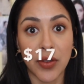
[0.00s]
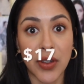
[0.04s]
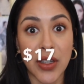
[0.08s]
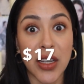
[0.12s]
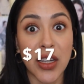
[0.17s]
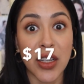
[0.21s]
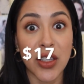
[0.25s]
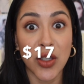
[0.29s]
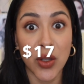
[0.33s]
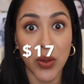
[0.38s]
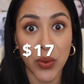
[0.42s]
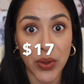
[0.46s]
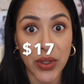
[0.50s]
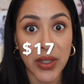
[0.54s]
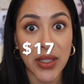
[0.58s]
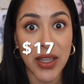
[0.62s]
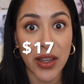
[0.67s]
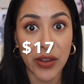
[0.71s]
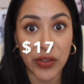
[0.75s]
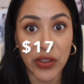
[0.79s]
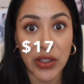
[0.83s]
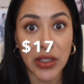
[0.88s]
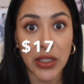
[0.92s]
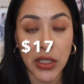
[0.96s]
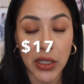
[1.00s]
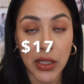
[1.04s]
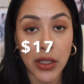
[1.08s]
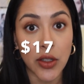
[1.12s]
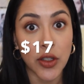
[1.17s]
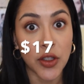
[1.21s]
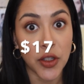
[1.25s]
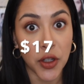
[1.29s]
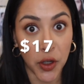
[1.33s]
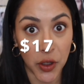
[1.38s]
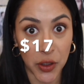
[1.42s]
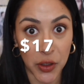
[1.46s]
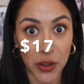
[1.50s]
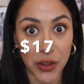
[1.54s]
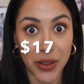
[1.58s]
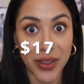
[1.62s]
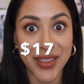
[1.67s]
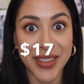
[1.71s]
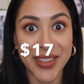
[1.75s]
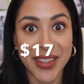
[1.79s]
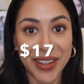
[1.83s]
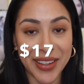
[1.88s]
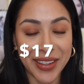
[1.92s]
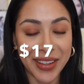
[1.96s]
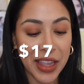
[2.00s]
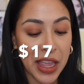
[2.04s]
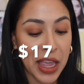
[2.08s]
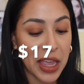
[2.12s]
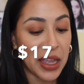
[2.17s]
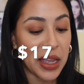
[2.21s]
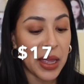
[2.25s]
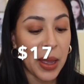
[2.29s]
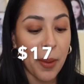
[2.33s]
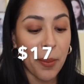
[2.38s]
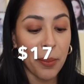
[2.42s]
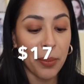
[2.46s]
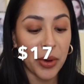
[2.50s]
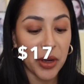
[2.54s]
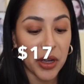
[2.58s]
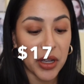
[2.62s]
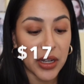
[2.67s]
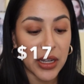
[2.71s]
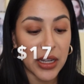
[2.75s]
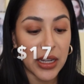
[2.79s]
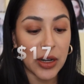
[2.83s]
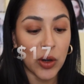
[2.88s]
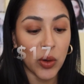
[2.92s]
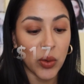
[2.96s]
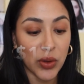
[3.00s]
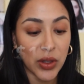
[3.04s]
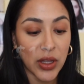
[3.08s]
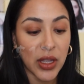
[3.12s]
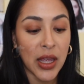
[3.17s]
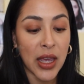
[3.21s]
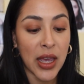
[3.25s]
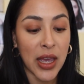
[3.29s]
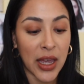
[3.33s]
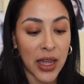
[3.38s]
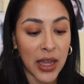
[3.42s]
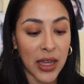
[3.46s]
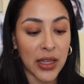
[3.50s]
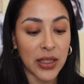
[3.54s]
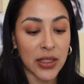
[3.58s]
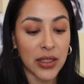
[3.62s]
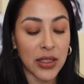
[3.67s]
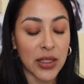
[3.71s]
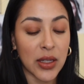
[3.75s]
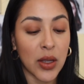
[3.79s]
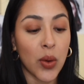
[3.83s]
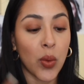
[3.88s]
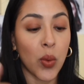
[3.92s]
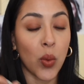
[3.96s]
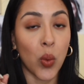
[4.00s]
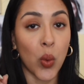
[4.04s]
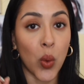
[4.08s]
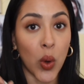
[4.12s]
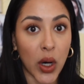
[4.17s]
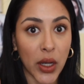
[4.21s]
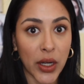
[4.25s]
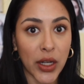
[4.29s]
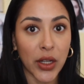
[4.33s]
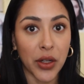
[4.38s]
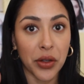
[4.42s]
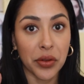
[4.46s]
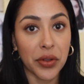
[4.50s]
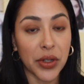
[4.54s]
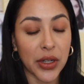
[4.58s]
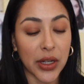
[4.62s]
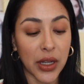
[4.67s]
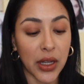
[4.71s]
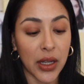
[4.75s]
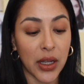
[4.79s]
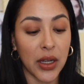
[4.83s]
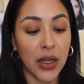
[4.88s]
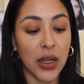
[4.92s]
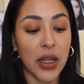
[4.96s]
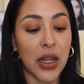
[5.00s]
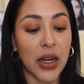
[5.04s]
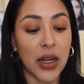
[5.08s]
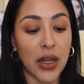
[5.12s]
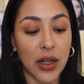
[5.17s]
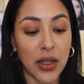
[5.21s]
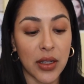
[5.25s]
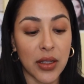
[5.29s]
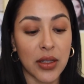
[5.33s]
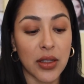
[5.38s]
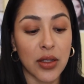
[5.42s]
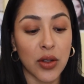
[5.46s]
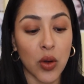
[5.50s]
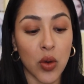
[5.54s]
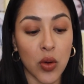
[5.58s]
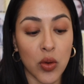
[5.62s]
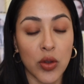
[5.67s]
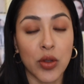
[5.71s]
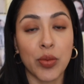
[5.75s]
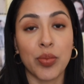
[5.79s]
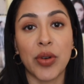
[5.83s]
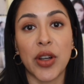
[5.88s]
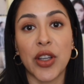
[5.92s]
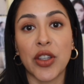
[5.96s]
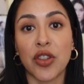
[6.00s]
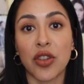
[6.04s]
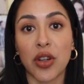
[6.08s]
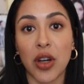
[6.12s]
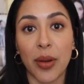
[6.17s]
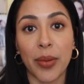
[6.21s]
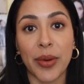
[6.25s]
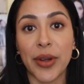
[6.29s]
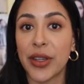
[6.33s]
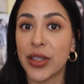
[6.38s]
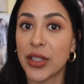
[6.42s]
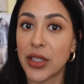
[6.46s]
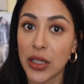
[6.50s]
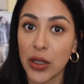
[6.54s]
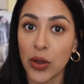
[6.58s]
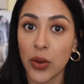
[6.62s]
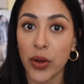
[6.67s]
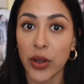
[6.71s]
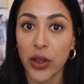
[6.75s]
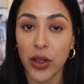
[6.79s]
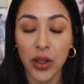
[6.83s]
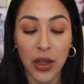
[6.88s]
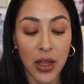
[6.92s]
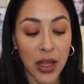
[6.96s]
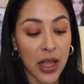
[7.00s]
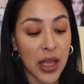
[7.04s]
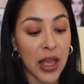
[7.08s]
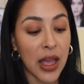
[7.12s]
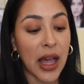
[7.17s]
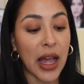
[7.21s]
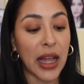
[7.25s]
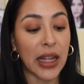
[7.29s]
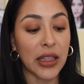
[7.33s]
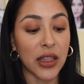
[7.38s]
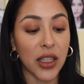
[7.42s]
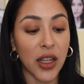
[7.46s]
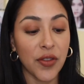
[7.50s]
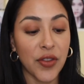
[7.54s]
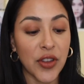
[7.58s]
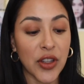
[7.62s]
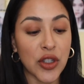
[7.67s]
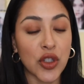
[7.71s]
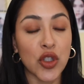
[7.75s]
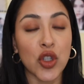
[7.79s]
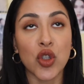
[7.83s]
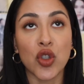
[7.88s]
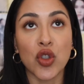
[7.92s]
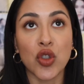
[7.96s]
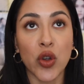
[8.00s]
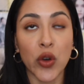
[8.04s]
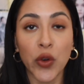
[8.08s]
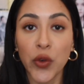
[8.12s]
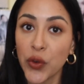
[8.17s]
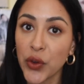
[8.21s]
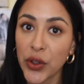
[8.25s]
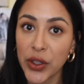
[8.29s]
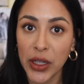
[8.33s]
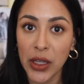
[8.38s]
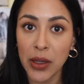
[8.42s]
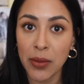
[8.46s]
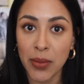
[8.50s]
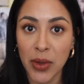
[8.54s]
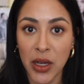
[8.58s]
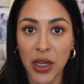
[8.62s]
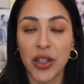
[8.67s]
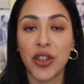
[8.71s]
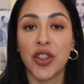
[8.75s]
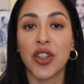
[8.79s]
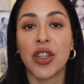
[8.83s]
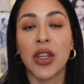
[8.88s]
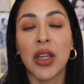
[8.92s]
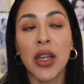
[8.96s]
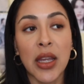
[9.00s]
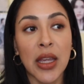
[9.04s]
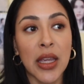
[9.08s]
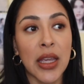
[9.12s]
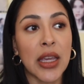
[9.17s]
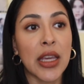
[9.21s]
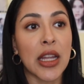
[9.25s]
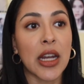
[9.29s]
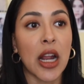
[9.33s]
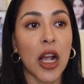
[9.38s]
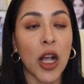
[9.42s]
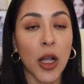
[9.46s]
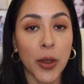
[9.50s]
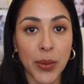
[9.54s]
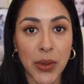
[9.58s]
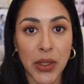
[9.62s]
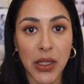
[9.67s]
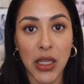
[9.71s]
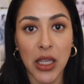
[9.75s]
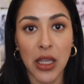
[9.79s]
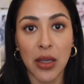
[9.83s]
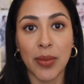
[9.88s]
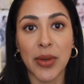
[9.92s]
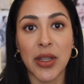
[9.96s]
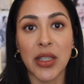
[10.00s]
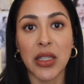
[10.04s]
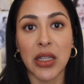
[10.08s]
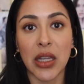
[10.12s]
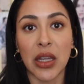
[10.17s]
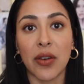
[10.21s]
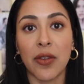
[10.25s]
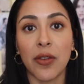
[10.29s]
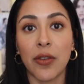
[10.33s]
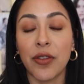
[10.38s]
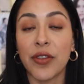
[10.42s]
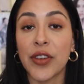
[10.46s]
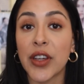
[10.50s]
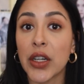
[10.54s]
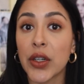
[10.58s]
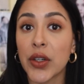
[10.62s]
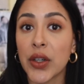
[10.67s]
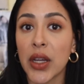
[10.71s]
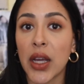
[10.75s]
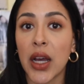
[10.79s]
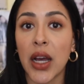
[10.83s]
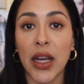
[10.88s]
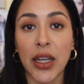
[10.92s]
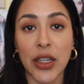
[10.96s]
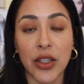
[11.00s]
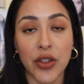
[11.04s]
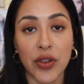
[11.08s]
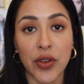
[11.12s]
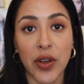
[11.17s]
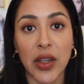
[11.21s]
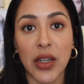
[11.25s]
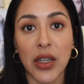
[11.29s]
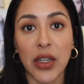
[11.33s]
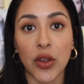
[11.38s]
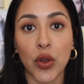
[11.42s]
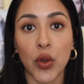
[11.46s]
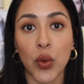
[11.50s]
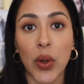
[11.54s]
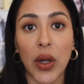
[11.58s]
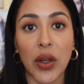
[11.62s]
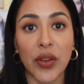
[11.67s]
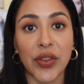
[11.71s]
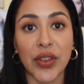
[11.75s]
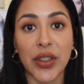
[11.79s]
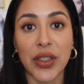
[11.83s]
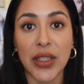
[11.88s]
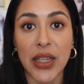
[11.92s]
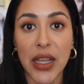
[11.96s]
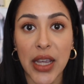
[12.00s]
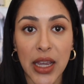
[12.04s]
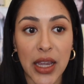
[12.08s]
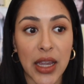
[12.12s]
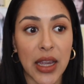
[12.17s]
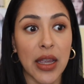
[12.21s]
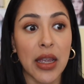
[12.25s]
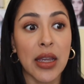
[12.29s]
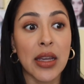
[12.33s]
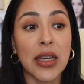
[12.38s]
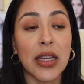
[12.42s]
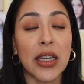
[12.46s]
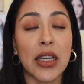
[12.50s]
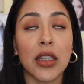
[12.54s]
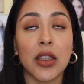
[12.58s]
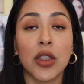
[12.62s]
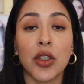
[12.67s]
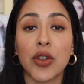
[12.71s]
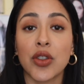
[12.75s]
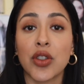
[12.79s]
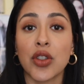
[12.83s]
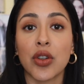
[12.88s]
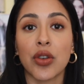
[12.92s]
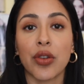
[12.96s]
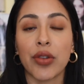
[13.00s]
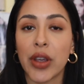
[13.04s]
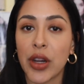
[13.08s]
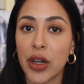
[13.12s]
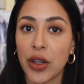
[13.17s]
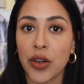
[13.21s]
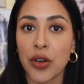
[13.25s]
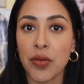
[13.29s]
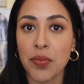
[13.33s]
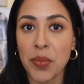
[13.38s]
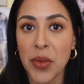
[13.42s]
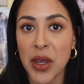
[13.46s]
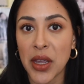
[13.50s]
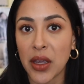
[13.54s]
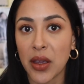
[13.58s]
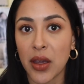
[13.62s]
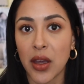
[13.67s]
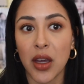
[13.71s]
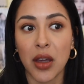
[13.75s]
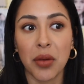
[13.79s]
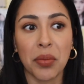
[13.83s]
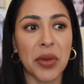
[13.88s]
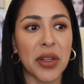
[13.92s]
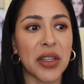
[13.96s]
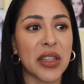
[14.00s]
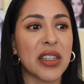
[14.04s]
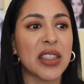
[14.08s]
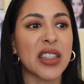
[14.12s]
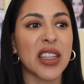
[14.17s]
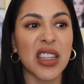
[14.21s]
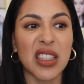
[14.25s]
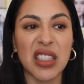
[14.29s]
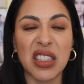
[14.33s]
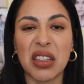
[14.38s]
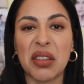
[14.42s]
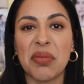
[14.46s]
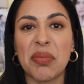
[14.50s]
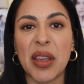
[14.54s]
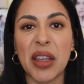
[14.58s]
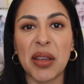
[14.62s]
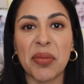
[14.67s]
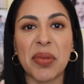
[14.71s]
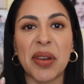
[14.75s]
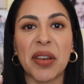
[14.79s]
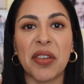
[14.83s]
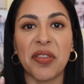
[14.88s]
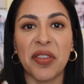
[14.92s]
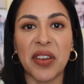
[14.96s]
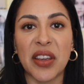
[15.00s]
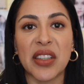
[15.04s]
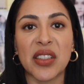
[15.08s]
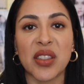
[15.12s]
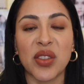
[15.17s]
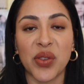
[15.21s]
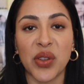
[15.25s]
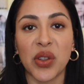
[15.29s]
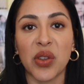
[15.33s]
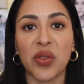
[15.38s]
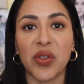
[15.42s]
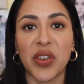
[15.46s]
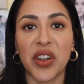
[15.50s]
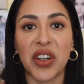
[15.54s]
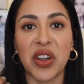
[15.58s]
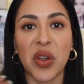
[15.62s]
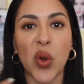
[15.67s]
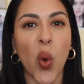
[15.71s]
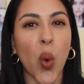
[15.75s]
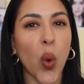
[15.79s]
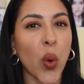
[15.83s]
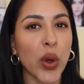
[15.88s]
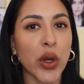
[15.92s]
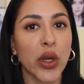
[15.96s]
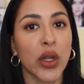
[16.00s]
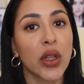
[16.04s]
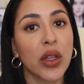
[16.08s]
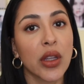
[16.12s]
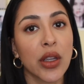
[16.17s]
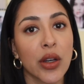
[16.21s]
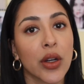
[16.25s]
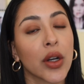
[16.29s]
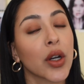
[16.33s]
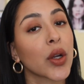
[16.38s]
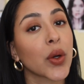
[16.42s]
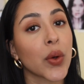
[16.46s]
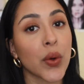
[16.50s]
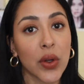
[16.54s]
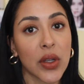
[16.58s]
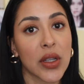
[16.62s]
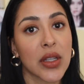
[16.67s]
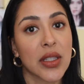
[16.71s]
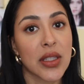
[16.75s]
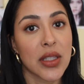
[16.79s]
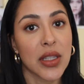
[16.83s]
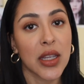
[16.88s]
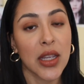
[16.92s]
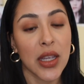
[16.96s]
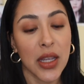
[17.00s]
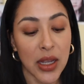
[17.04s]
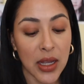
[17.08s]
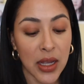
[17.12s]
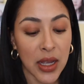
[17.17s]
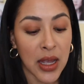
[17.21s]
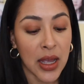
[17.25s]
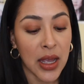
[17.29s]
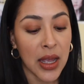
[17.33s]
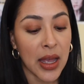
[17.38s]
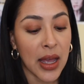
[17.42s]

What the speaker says: It is only $17. But it only has one ingredient, and it is cold-pressed strawberry seed oil. I love this so freaking much. It helps to keep my skin very hydrated throughout the day. It looks great under makeup. It doesn't make my face feel very oily or greasy.